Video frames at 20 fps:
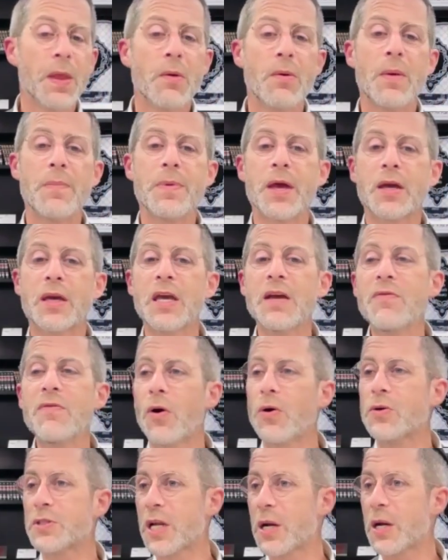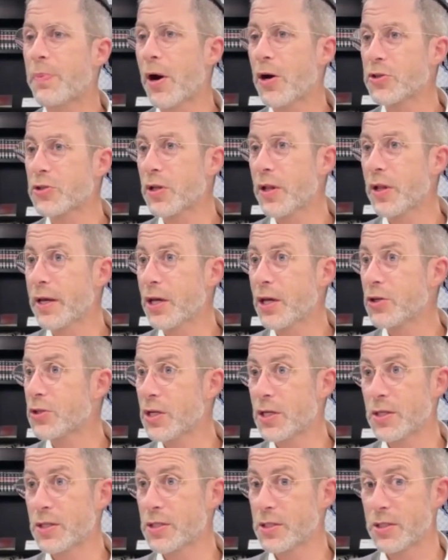Rabbi Akiva holds that a partial hekesh
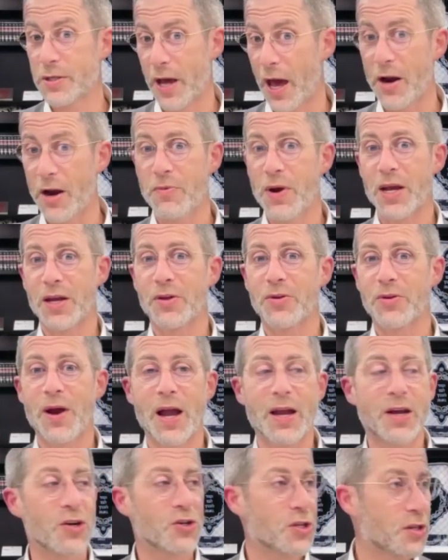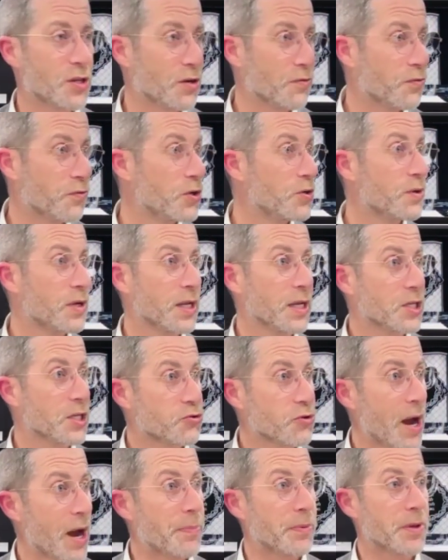is not a regular hekesh, and therefore you can
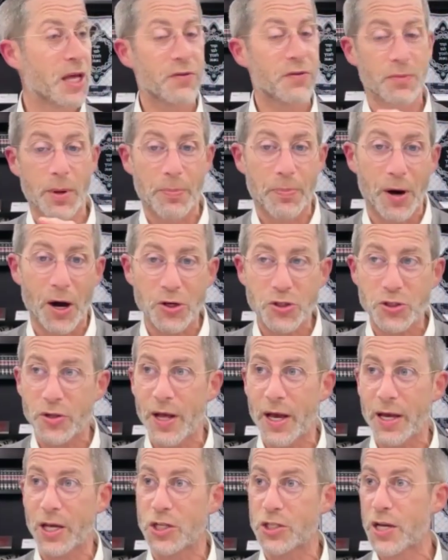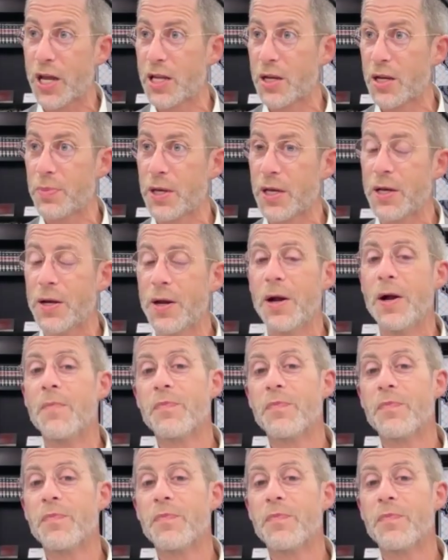extrapolate from a partial hekesh A to B,